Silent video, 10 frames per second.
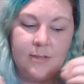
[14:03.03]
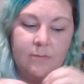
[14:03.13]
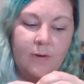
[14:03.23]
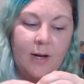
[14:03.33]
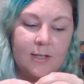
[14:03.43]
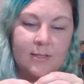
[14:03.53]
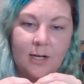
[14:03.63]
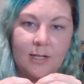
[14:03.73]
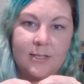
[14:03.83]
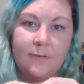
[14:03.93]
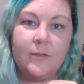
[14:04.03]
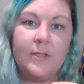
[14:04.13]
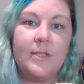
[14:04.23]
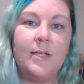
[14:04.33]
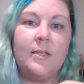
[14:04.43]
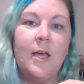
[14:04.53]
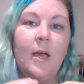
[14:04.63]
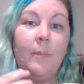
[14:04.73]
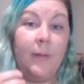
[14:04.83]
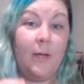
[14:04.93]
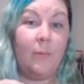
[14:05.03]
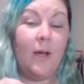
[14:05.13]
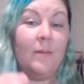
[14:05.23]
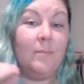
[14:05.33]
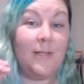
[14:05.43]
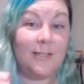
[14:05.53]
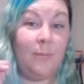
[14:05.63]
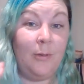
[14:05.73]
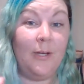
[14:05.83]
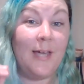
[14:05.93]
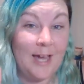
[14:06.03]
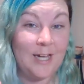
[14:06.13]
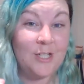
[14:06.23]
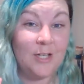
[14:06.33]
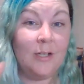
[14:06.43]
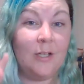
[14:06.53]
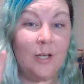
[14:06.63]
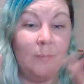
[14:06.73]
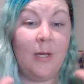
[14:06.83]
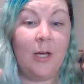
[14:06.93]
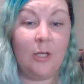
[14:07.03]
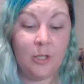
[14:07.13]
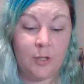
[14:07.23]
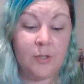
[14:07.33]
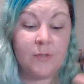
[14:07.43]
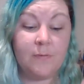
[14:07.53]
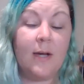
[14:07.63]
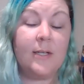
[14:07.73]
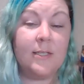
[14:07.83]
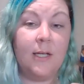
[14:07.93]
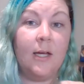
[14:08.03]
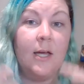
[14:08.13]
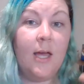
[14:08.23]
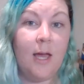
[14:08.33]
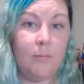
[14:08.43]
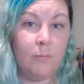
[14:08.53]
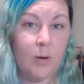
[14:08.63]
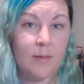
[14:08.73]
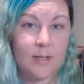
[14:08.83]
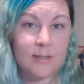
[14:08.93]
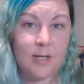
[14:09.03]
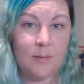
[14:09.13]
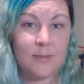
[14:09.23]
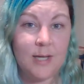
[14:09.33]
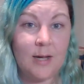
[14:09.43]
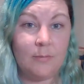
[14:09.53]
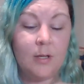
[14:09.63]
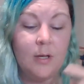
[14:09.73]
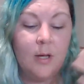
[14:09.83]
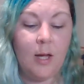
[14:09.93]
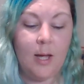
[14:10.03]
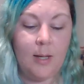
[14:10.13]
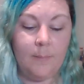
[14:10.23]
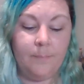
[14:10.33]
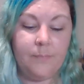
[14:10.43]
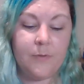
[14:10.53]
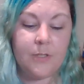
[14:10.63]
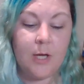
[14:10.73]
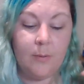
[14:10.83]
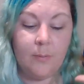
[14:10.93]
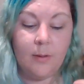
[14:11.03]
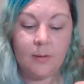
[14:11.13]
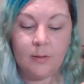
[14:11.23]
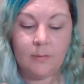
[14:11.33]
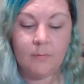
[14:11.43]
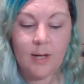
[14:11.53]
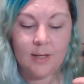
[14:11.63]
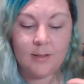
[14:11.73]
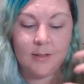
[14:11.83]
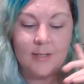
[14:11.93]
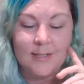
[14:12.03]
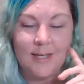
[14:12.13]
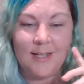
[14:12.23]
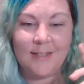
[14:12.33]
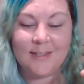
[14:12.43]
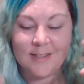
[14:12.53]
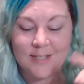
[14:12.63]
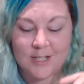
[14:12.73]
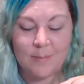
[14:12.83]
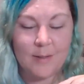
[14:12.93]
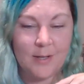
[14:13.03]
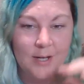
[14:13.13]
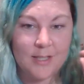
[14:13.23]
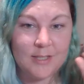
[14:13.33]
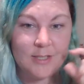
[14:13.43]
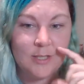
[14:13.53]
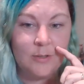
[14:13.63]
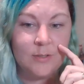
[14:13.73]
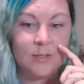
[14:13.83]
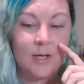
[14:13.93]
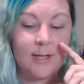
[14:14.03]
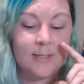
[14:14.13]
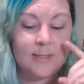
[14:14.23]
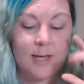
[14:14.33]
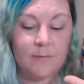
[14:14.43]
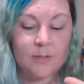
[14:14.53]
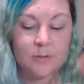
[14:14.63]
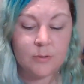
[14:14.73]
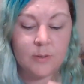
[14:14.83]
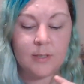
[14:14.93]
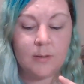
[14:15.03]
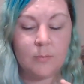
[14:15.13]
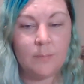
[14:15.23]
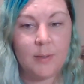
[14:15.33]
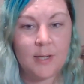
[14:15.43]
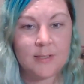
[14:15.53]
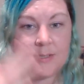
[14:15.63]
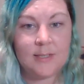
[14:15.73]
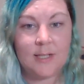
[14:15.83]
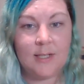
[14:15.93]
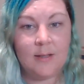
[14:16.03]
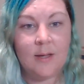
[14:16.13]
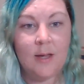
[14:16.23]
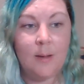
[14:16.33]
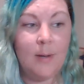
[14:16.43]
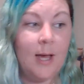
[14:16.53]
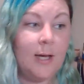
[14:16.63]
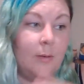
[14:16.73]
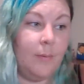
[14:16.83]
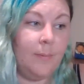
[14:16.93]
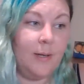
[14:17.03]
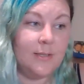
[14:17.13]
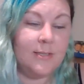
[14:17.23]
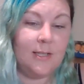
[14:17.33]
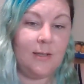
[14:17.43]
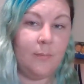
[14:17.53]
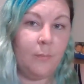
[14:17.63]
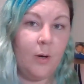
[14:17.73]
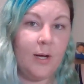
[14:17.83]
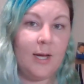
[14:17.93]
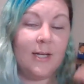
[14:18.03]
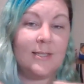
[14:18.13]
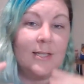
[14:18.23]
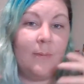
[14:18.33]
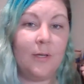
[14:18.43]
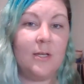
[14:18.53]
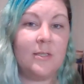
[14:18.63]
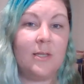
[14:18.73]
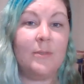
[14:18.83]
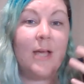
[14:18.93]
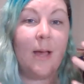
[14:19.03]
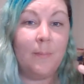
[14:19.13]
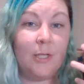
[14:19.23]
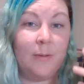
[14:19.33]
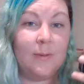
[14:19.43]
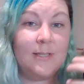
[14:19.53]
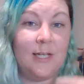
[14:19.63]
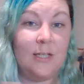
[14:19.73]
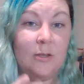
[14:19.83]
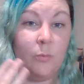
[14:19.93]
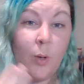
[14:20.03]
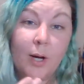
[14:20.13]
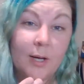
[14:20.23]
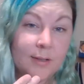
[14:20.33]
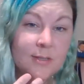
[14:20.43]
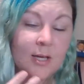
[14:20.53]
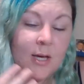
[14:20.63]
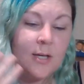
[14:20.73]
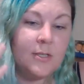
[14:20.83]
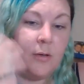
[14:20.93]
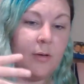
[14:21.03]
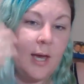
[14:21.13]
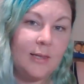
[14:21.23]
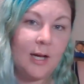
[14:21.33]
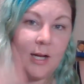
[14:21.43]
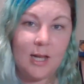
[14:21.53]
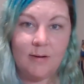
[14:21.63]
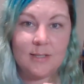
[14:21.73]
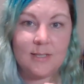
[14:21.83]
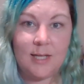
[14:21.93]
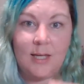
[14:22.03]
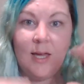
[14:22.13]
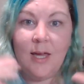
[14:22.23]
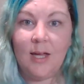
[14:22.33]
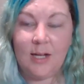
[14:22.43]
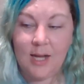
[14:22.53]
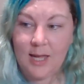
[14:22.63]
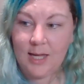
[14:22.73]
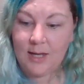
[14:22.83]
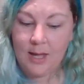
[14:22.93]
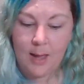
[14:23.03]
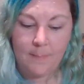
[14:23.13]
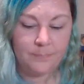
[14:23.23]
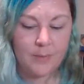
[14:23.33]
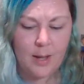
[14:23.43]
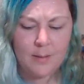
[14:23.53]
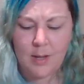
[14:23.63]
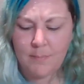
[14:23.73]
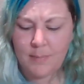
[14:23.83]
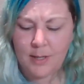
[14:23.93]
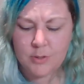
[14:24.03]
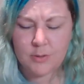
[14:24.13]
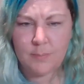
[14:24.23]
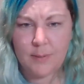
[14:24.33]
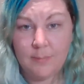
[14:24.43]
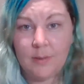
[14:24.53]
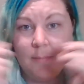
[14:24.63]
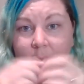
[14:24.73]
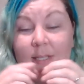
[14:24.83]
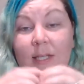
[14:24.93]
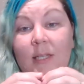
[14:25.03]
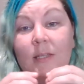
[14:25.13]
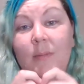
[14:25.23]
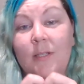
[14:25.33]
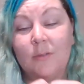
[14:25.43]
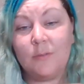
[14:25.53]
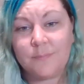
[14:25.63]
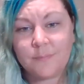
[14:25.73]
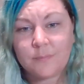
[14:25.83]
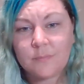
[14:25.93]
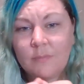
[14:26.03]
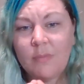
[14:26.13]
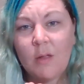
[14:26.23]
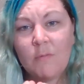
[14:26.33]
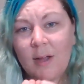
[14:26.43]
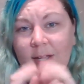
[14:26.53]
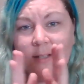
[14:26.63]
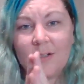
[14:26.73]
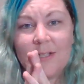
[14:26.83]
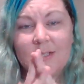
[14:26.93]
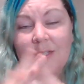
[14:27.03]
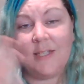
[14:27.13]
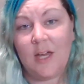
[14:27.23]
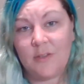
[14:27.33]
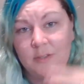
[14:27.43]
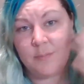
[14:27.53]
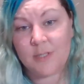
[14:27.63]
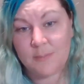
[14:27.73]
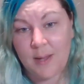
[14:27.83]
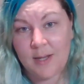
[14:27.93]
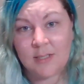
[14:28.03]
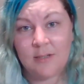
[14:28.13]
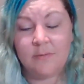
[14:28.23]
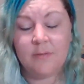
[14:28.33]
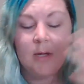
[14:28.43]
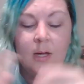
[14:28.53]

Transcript: reconciling differences, be aware that miscommunication could be a huge factor in where that's come down. So recognizing the Gemini, the two sides to every story, that one person seen it black and one person seen it white, and is that because there was ambiguity in the words? So gain that clarity, and make sure that people are meeting in the middle, recognizing the other perspective.